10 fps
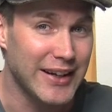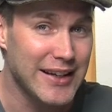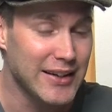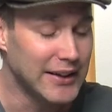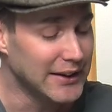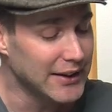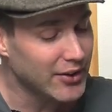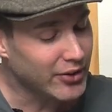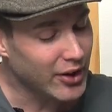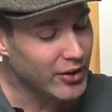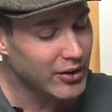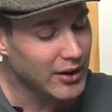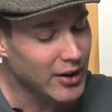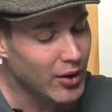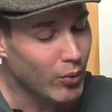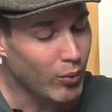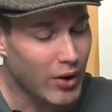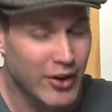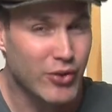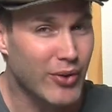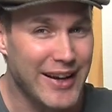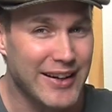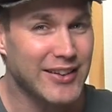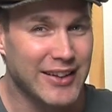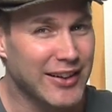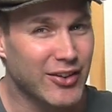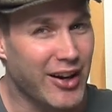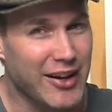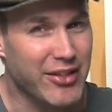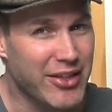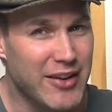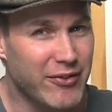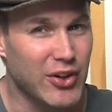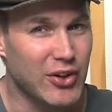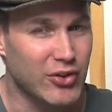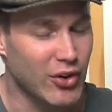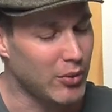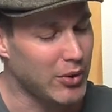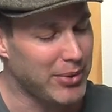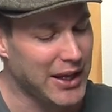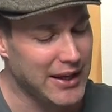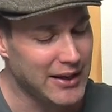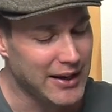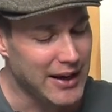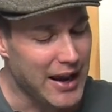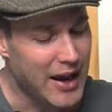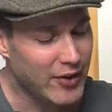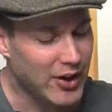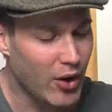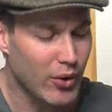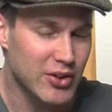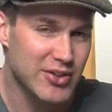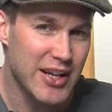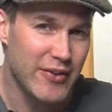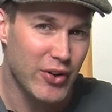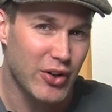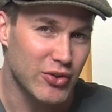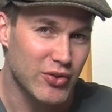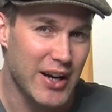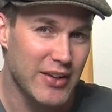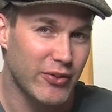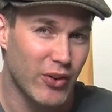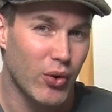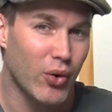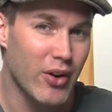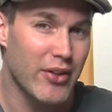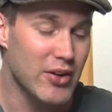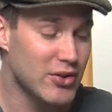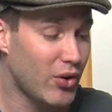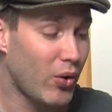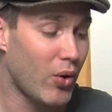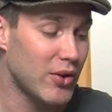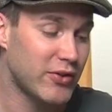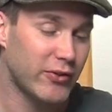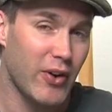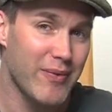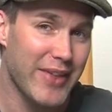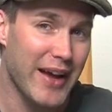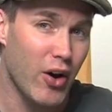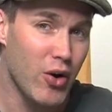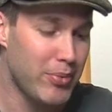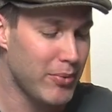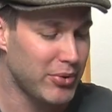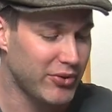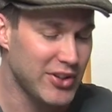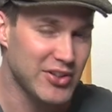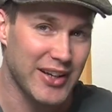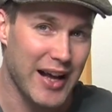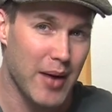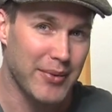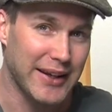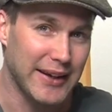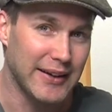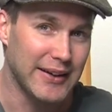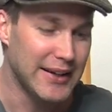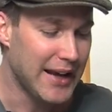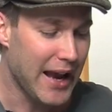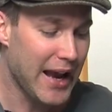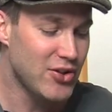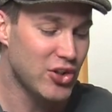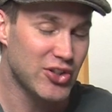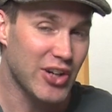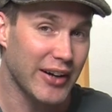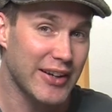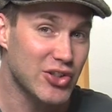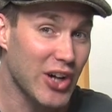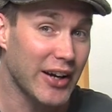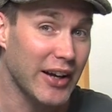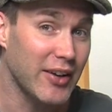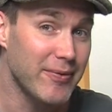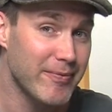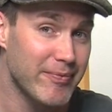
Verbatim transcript: right? So a great little kind of thing for you to do would be have a go at, see if you can transfer all of those chords from that open position up here. Add your chunka chunka.